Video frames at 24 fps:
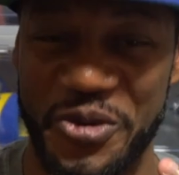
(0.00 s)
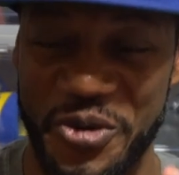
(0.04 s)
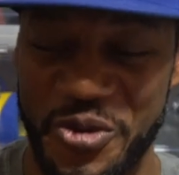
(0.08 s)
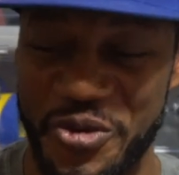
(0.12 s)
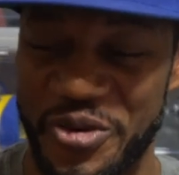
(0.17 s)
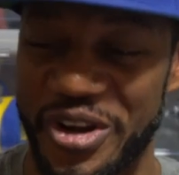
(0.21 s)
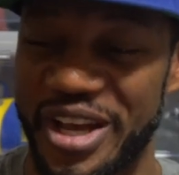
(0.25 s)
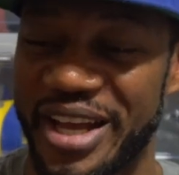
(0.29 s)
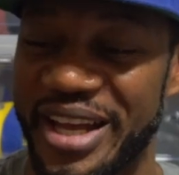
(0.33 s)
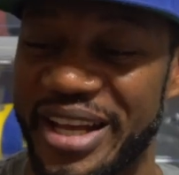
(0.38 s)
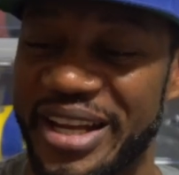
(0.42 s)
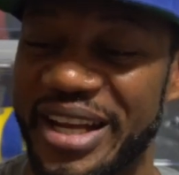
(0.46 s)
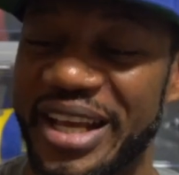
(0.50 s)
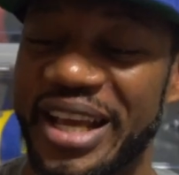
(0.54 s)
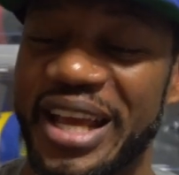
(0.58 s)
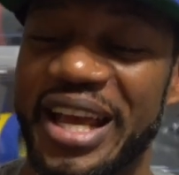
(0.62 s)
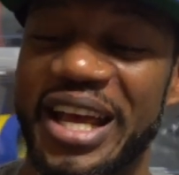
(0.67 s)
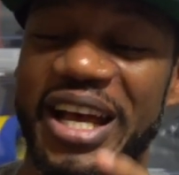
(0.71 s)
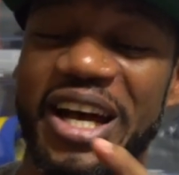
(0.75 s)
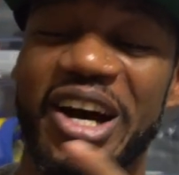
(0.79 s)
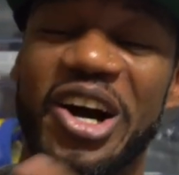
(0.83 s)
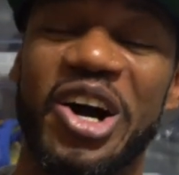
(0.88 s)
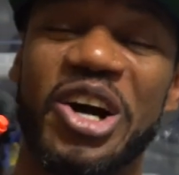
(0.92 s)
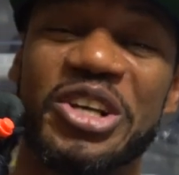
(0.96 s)
red,
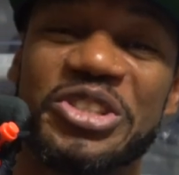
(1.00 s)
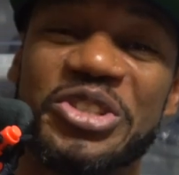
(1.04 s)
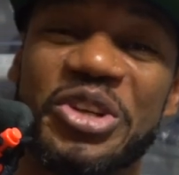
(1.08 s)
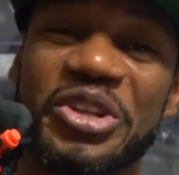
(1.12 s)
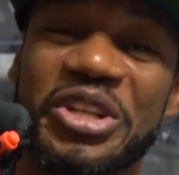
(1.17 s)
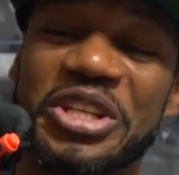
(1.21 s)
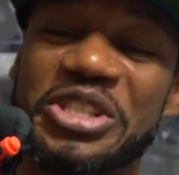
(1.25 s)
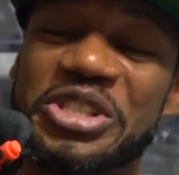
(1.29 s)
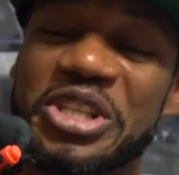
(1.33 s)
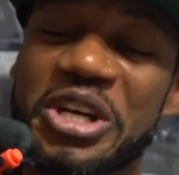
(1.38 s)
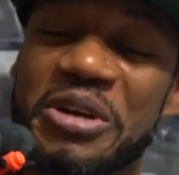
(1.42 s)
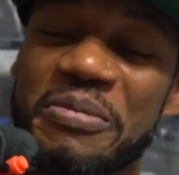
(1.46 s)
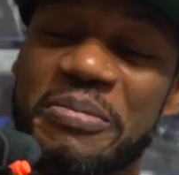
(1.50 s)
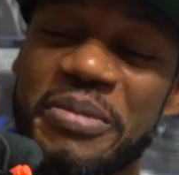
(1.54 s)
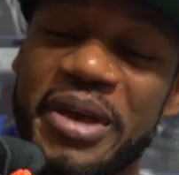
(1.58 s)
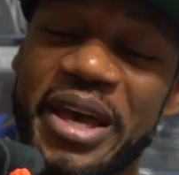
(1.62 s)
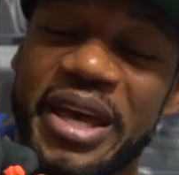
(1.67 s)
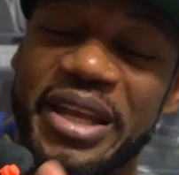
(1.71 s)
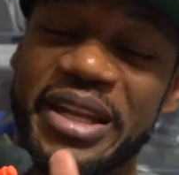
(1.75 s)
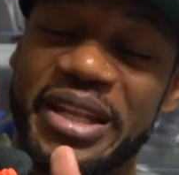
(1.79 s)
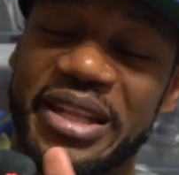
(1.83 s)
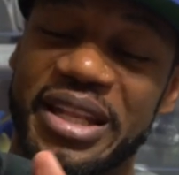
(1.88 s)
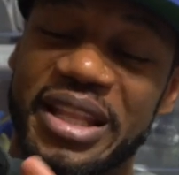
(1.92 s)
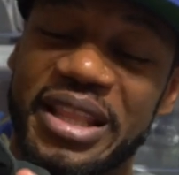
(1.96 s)
also on the
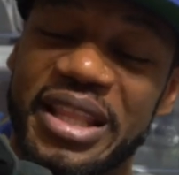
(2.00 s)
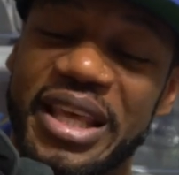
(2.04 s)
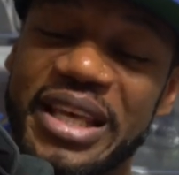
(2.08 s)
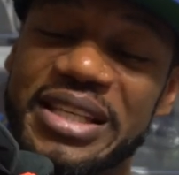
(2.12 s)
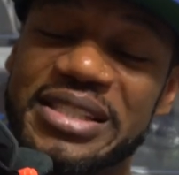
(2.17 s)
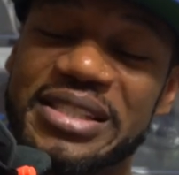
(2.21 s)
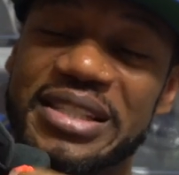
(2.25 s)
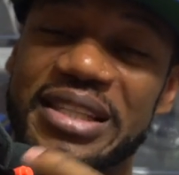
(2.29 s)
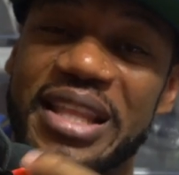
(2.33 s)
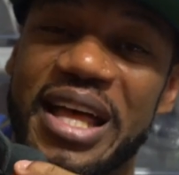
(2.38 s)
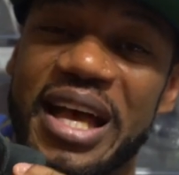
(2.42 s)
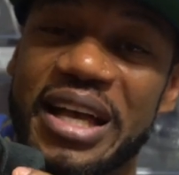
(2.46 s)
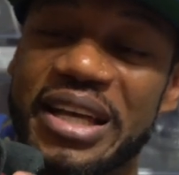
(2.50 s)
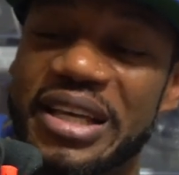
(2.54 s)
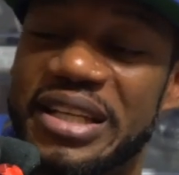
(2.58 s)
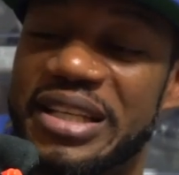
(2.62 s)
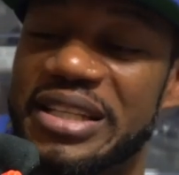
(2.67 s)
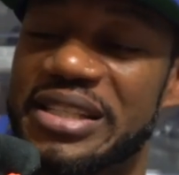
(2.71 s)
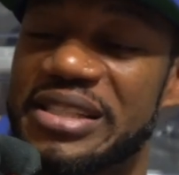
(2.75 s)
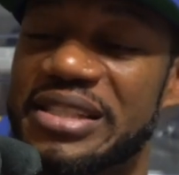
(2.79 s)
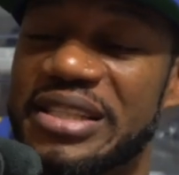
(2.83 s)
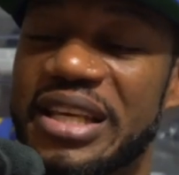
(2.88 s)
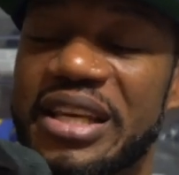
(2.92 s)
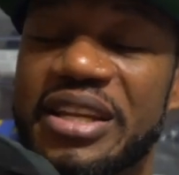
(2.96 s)
Jumpman and the lace lock in
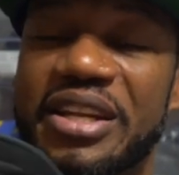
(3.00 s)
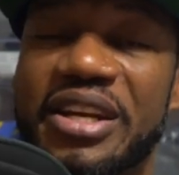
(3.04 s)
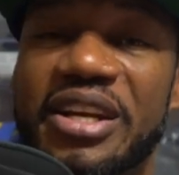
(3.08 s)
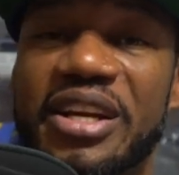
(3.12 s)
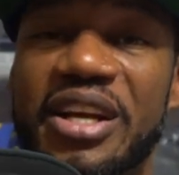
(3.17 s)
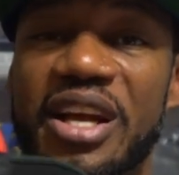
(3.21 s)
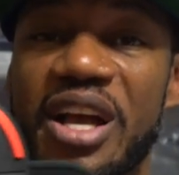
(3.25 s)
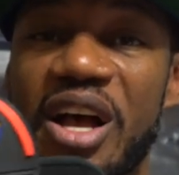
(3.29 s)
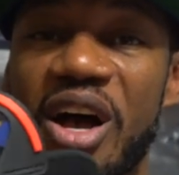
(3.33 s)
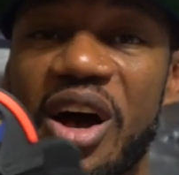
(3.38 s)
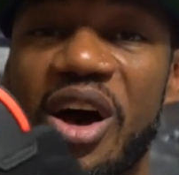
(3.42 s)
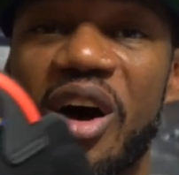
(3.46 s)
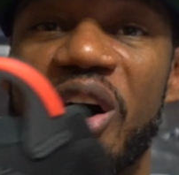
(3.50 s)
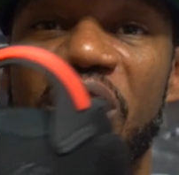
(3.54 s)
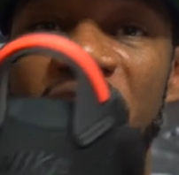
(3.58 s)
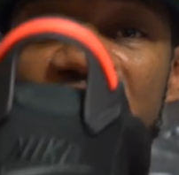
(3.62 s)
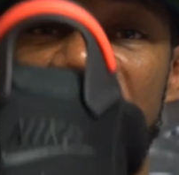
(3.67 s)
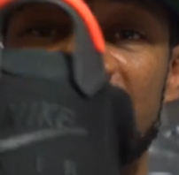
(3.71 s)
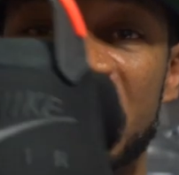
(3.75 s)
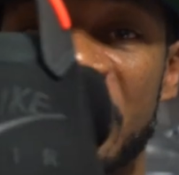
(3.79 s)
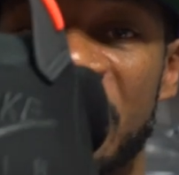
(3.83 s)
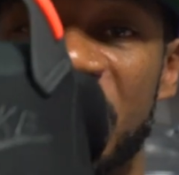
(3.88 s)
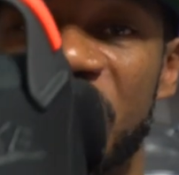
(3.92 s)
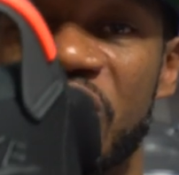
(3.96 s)
the center,
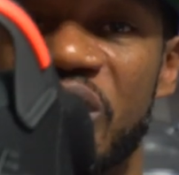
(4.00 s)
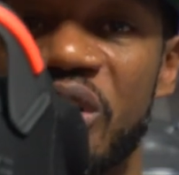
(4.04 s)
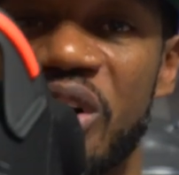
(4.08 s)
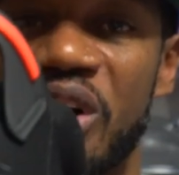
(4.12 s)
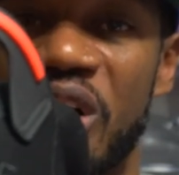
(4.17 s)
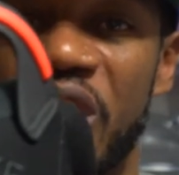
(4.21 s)
also